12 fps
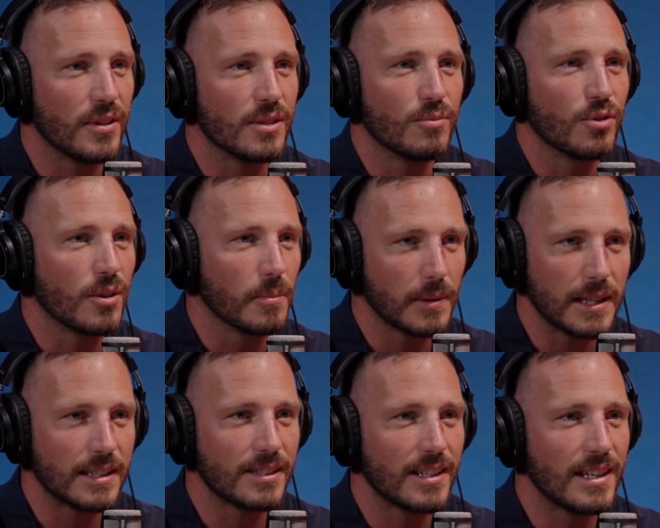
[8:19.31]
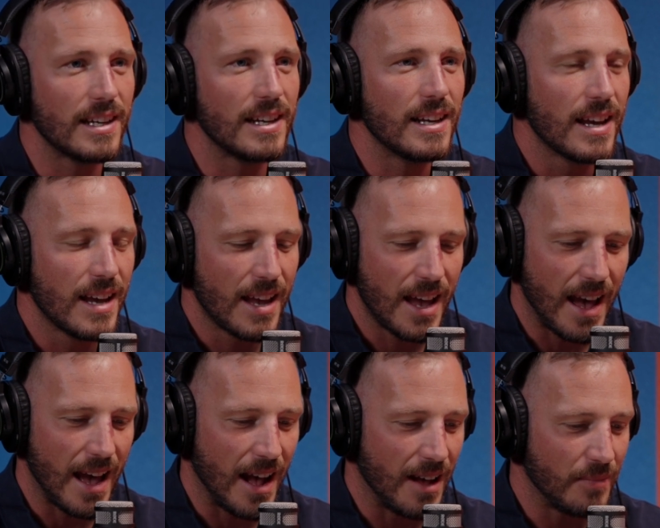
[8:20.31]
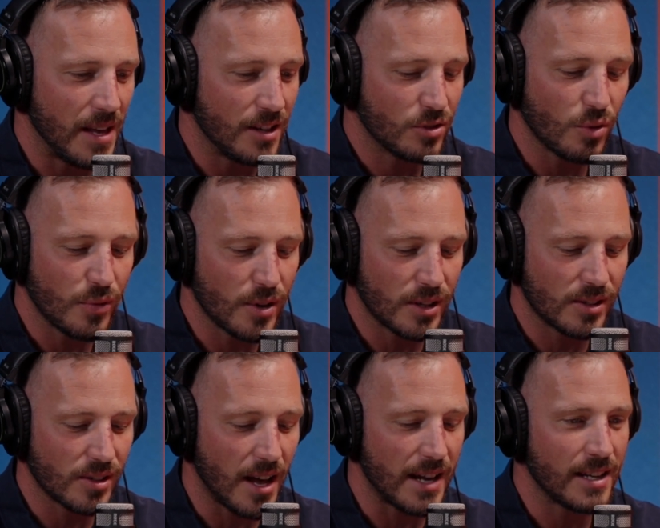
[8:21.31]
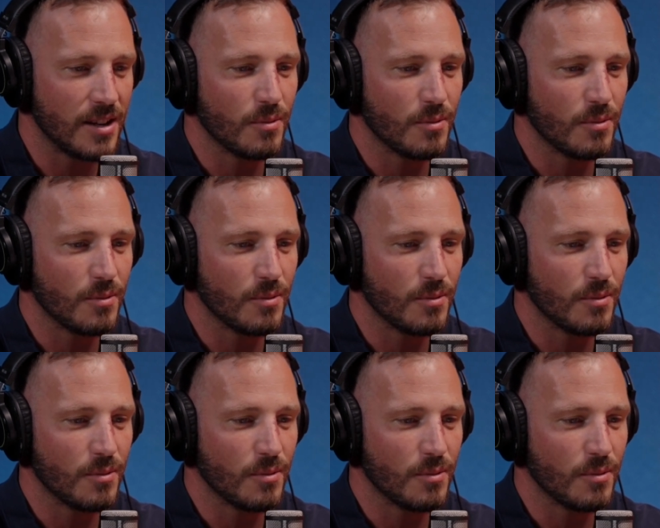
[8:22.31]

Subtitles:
There's more complexity, and it's all very exciting.